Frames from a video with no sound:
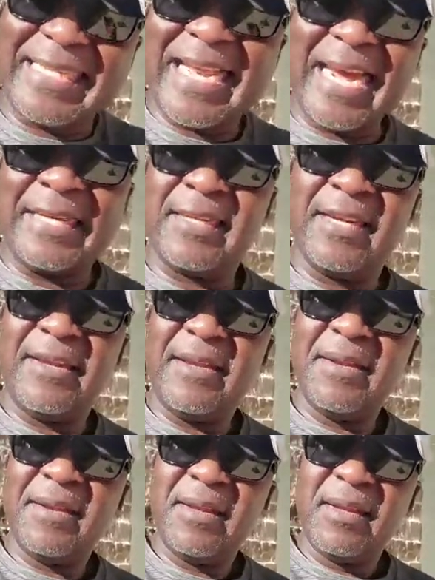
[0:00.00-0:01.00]
that?
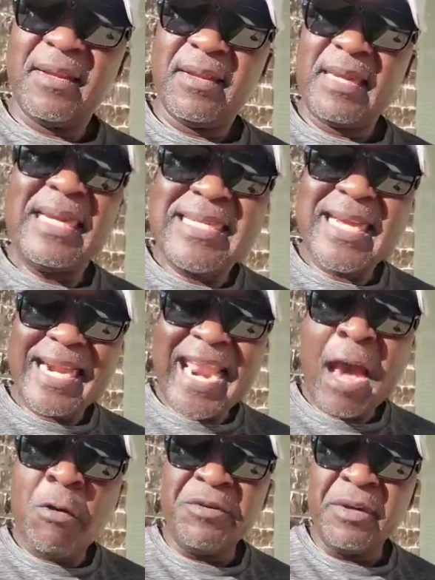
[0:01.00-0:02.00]
He's a
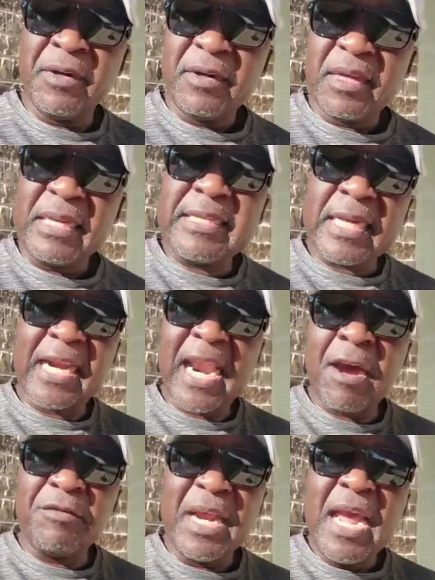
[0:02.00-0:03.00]
clown. He's a
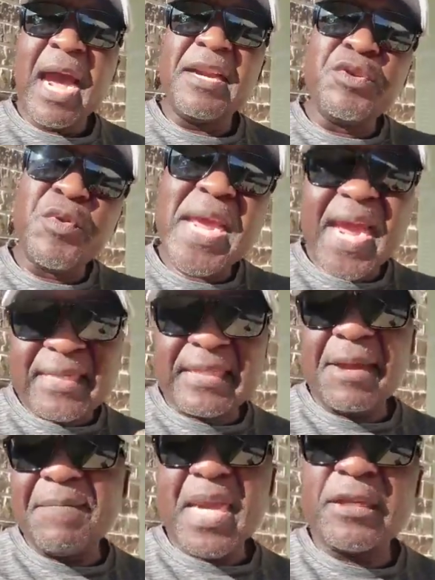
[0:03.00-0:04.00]
clown. And we as
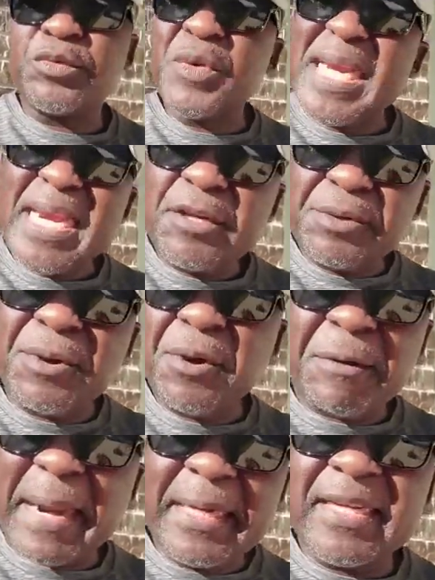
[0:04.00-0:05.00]
Zambians, we need to
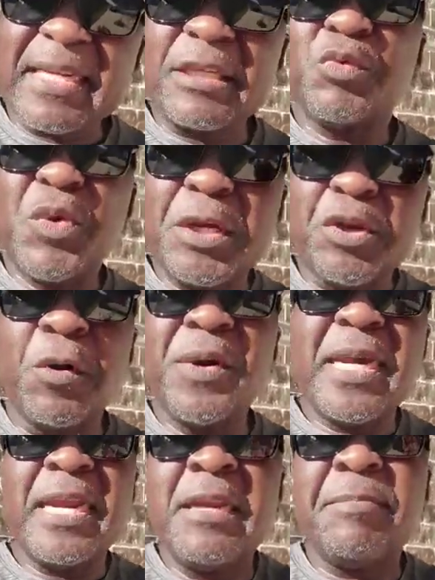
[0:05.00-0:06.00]
correct this. We don't
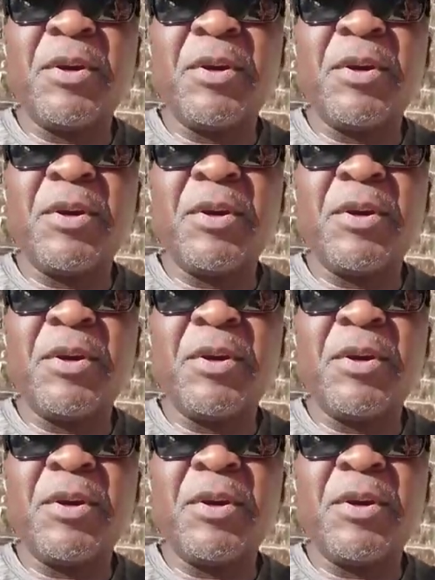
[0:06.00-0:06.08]
need